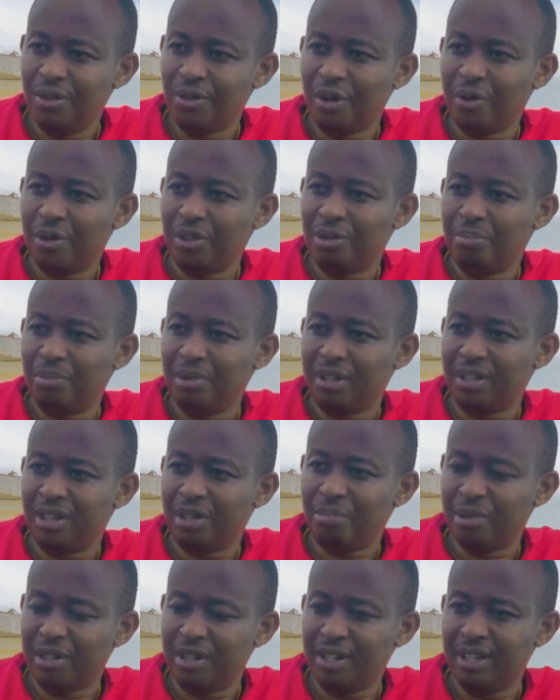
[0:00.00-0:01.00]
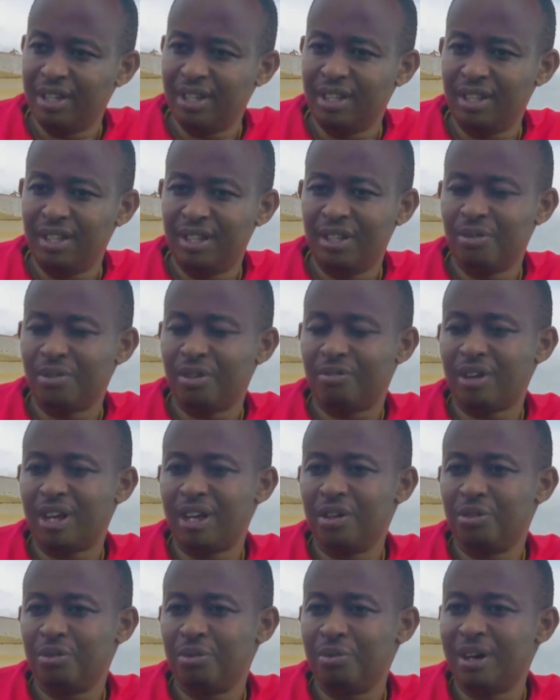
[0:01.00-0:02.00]
you're not making money, you're
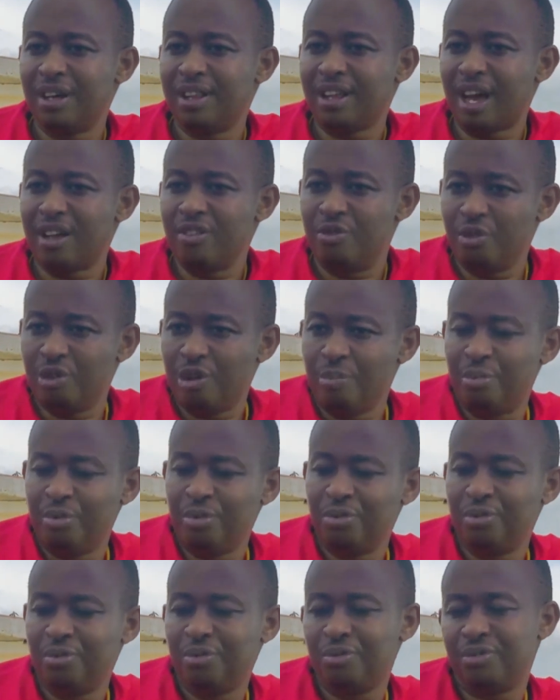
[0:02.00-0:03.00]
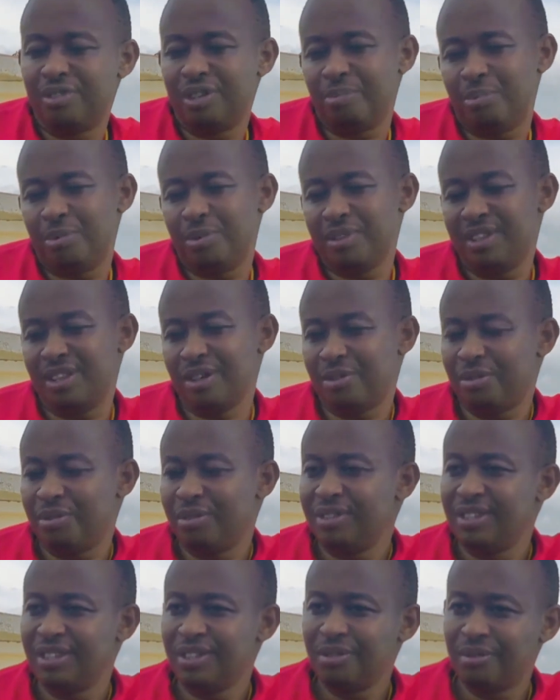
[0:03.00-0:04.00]
trying to do a job to support the
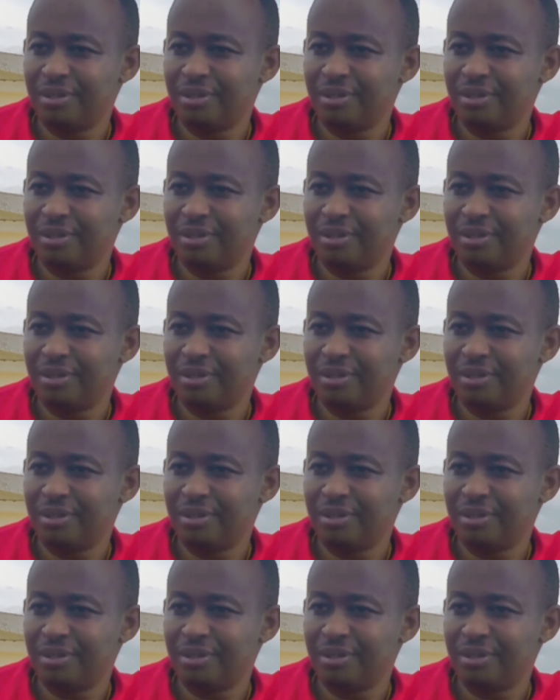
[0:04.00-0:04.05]
content